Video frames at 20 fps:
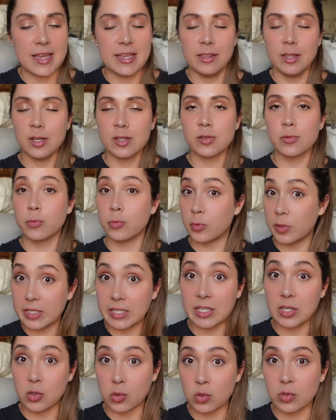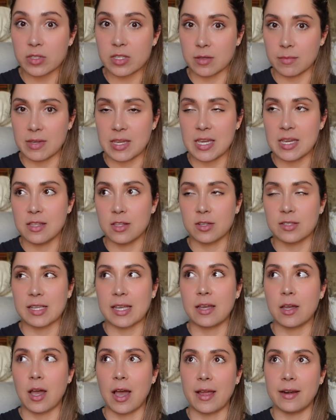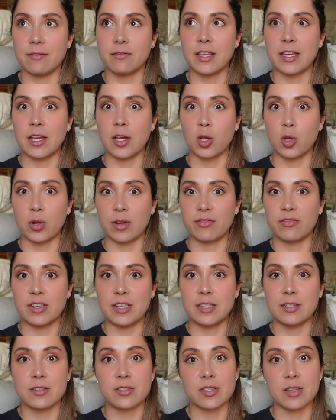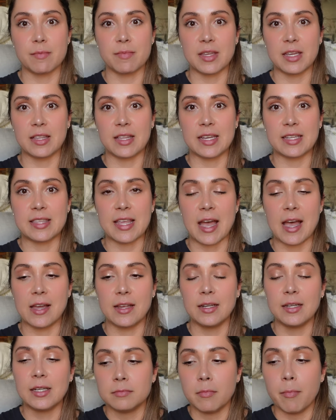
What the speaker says: It looks really cool to me. It looks like kind of like a griffin or something like that.